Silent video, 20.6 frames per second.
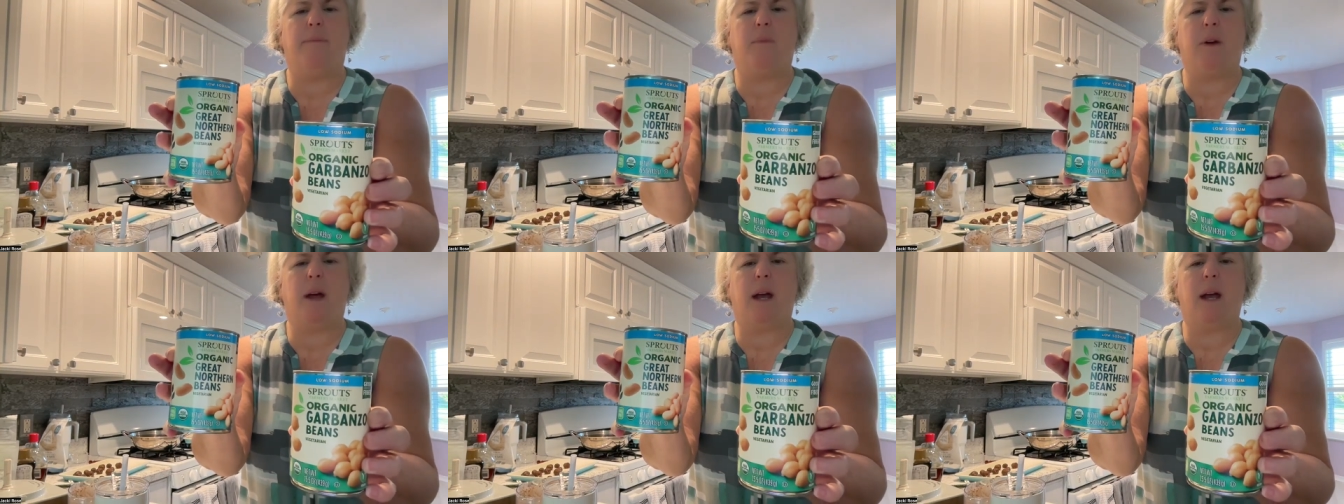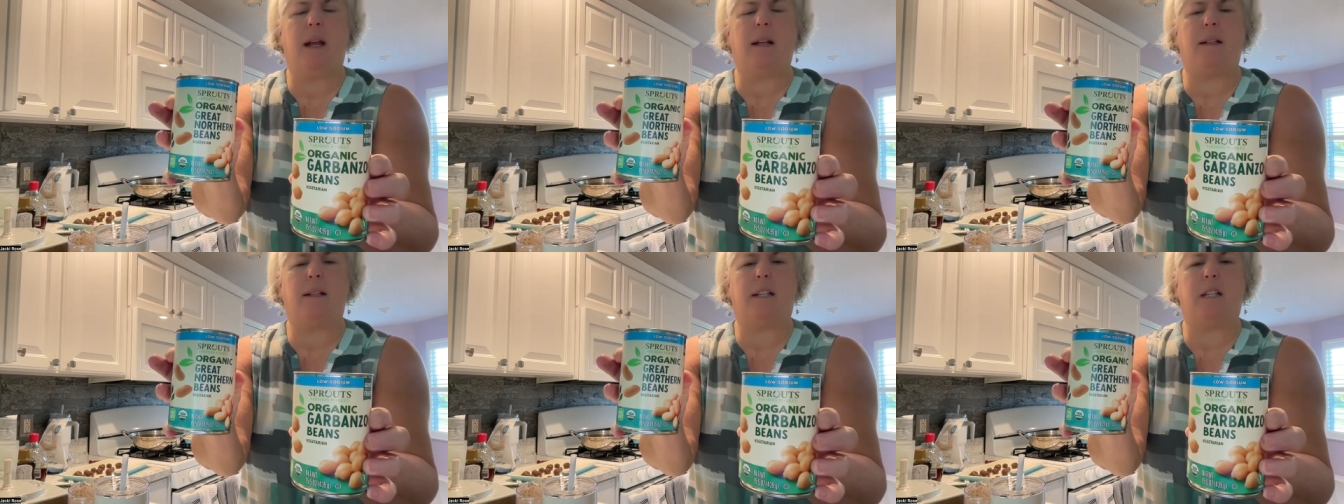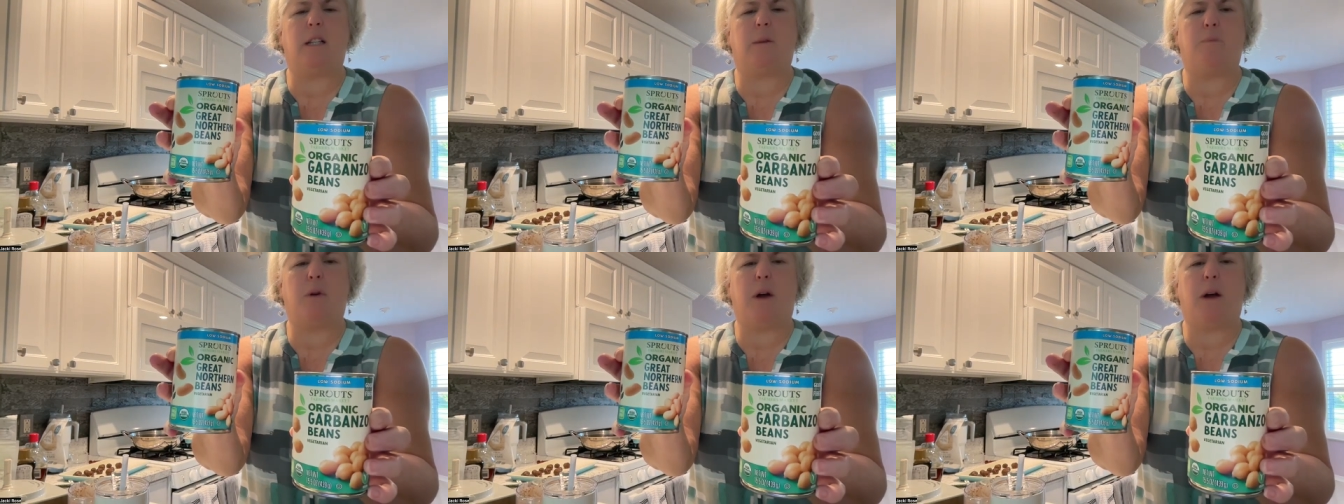right? It
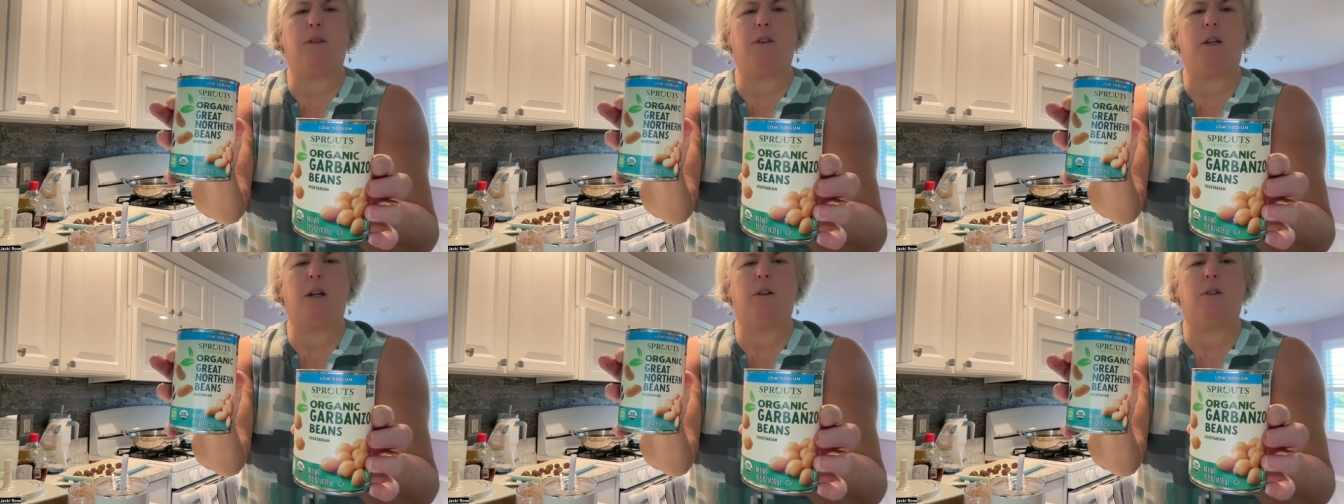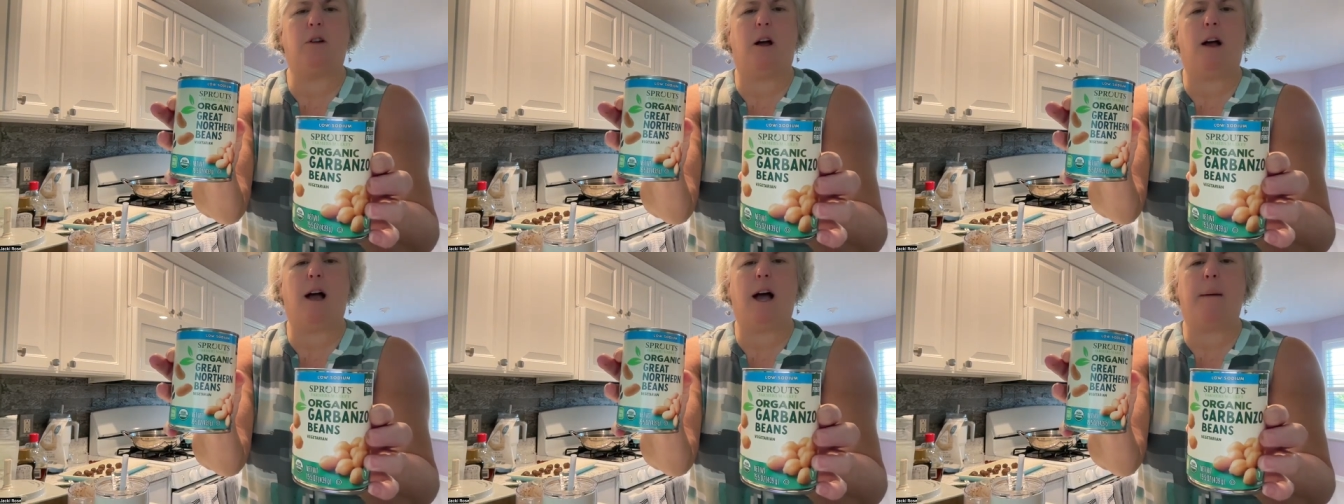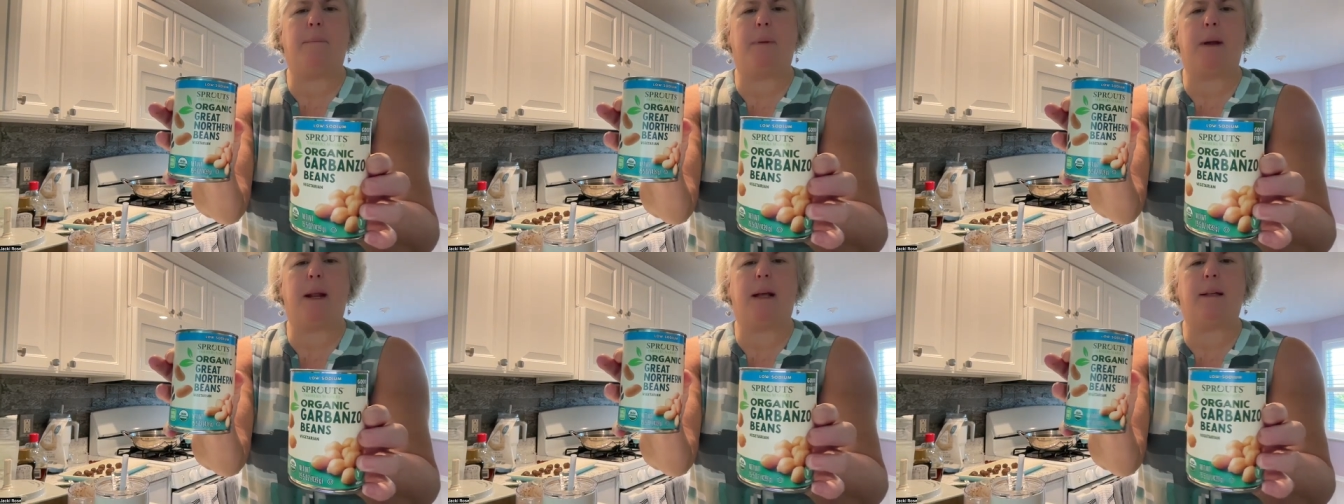says Sprouts on
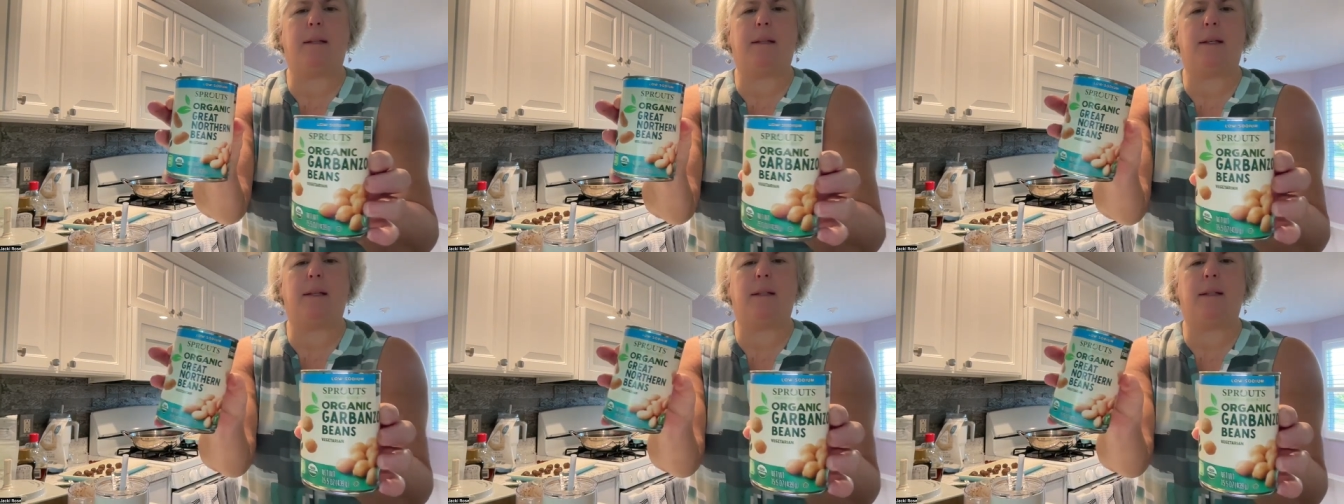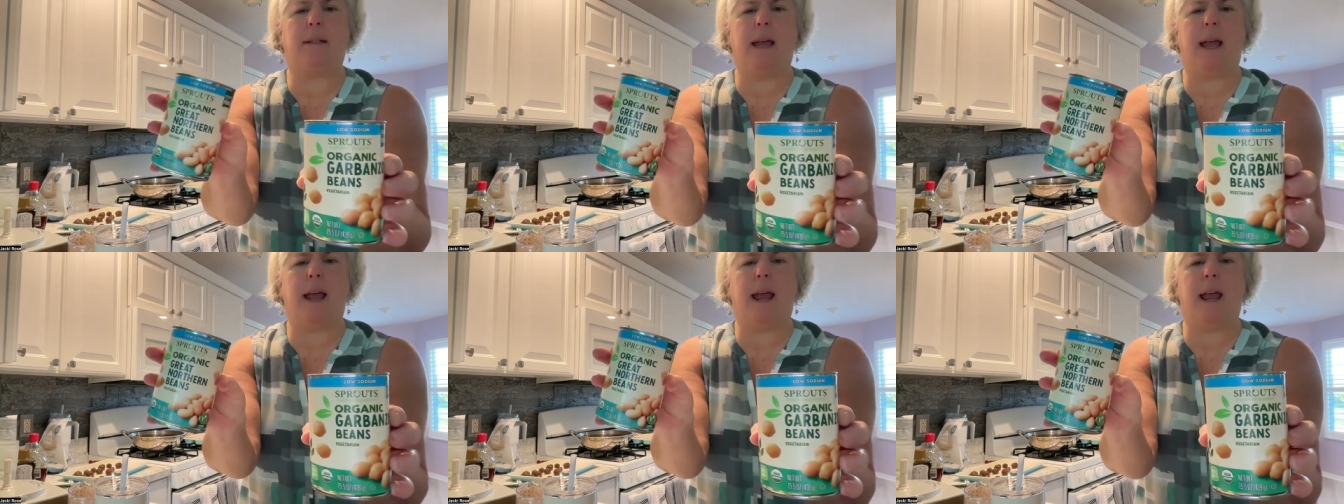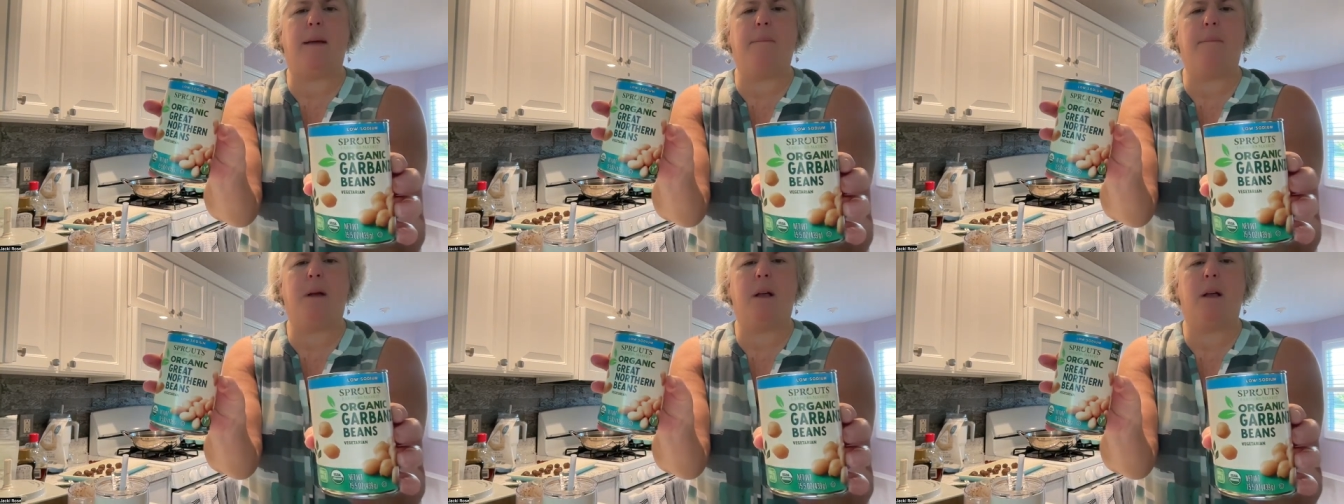top. It has the
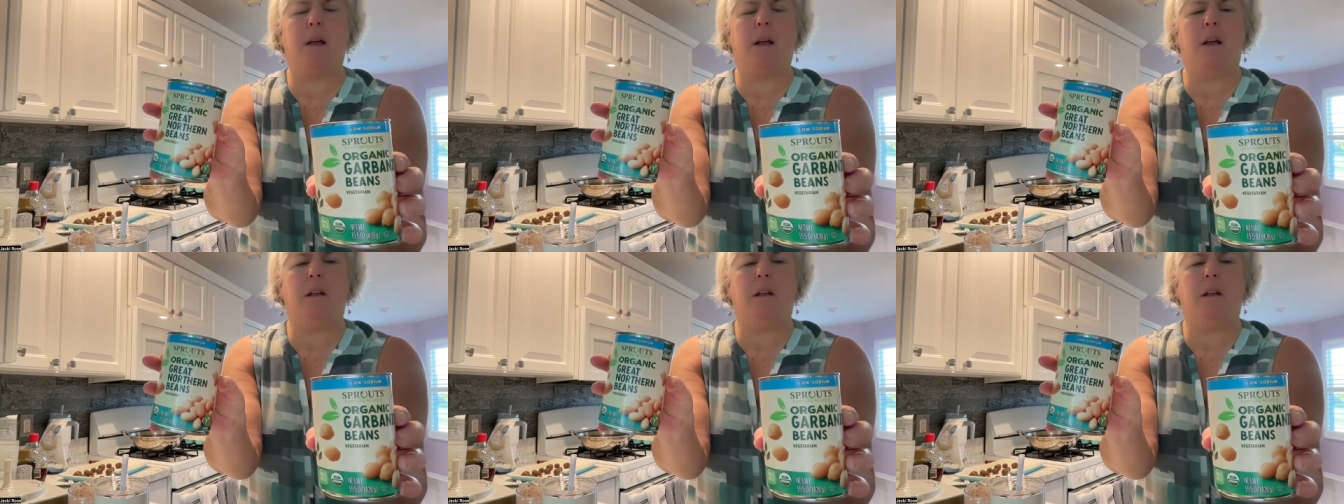same